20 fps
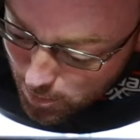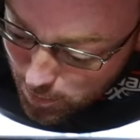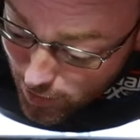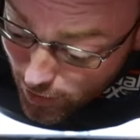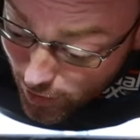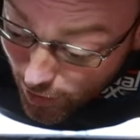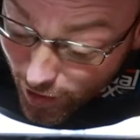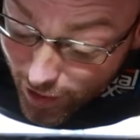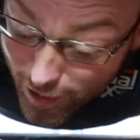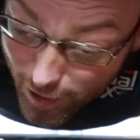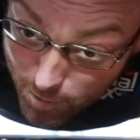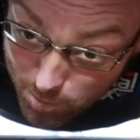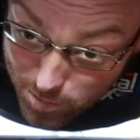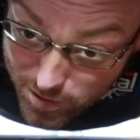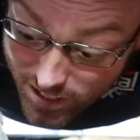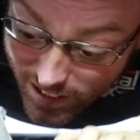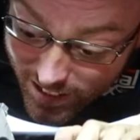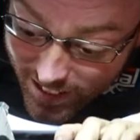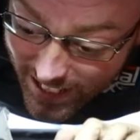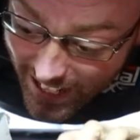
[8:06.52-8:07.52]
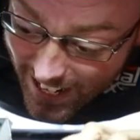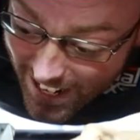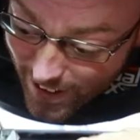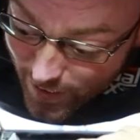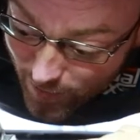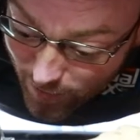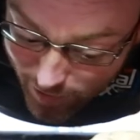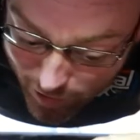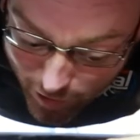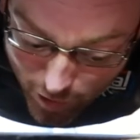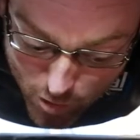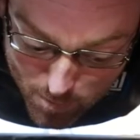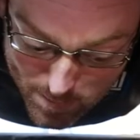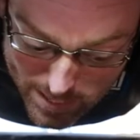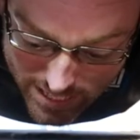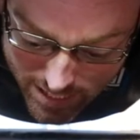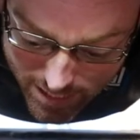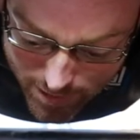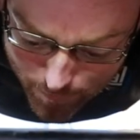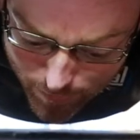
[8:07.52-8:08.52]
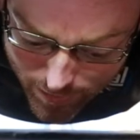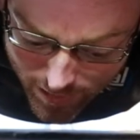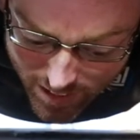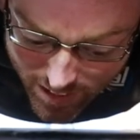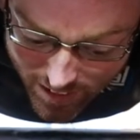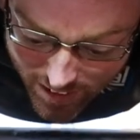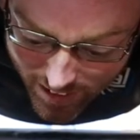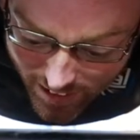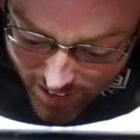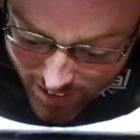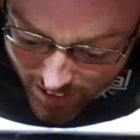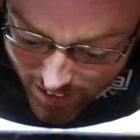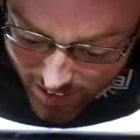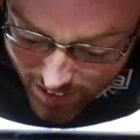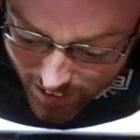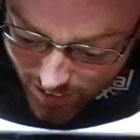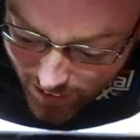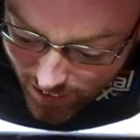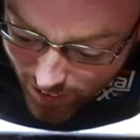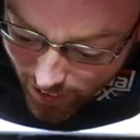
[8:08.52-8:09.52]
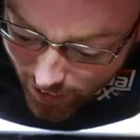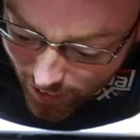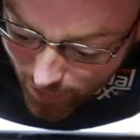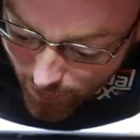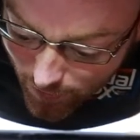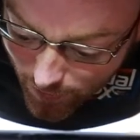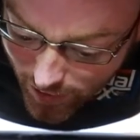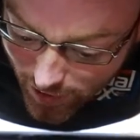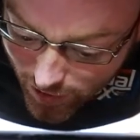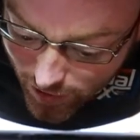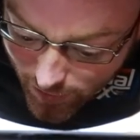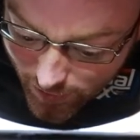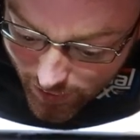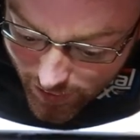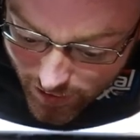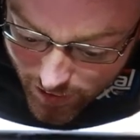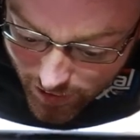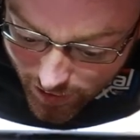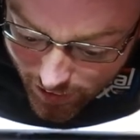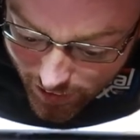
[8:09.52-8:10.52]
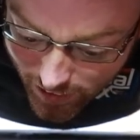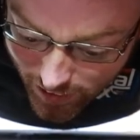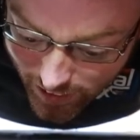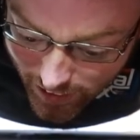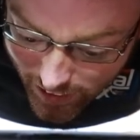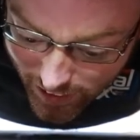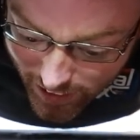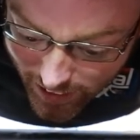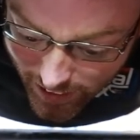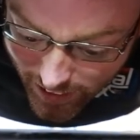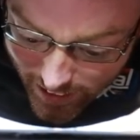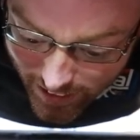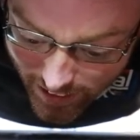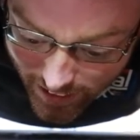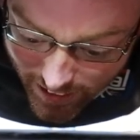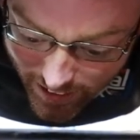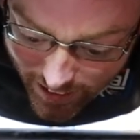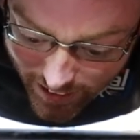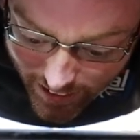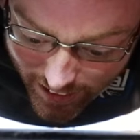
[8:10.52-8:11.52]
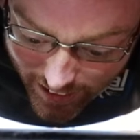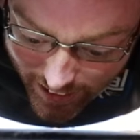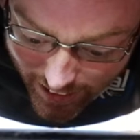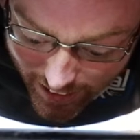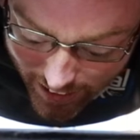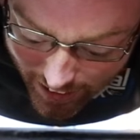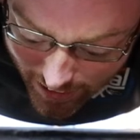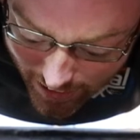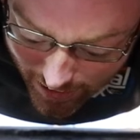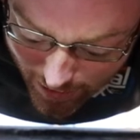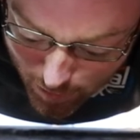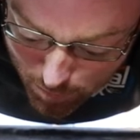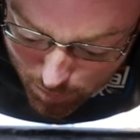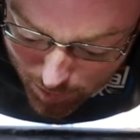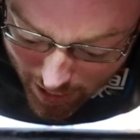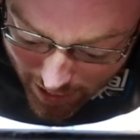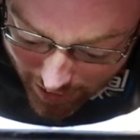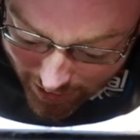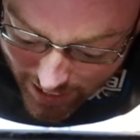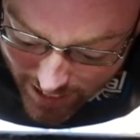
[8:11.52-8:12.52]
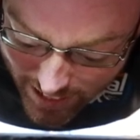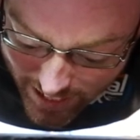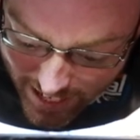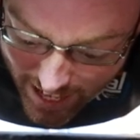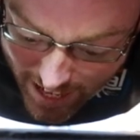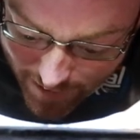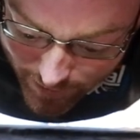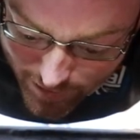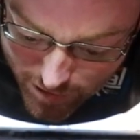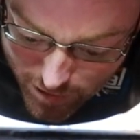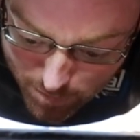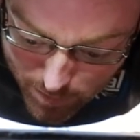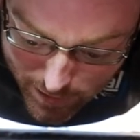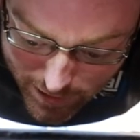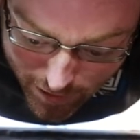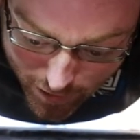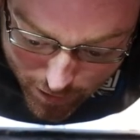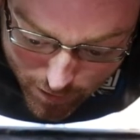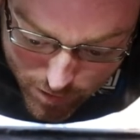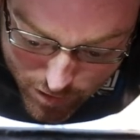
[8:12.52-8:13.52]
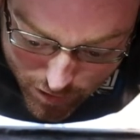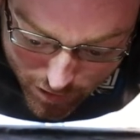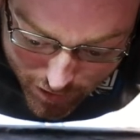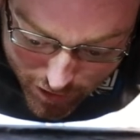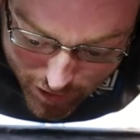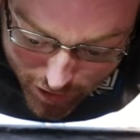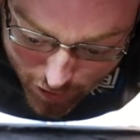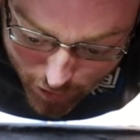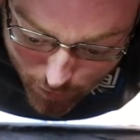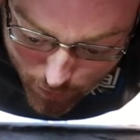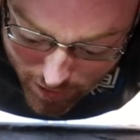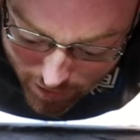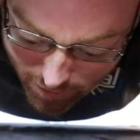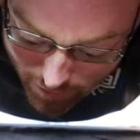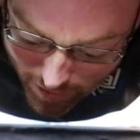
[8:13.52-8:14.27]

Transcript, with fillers: to put on upside down, go me. So this fits on here and the bracket inevitably goes on the other way